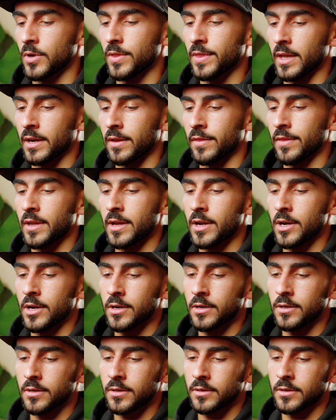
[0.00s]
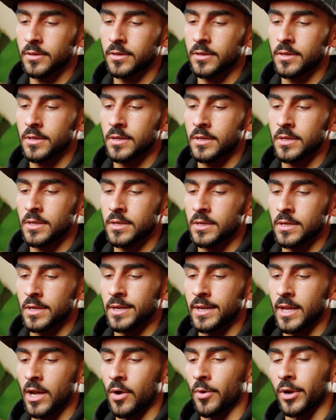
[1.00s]
That in there.
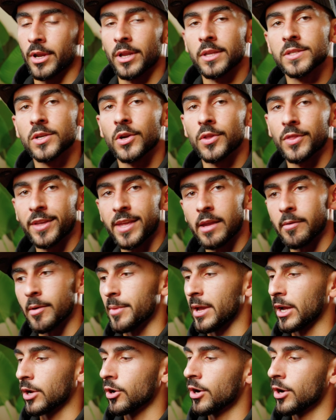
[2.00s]
Now we're going to turn the camera back